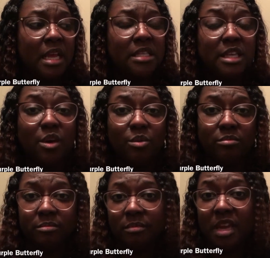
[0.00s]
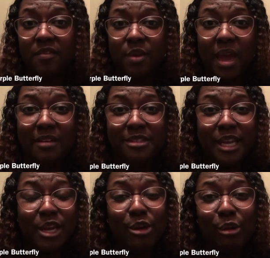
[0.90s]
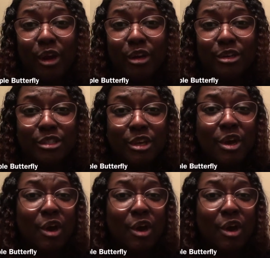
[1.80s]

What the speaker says: So if you have second graders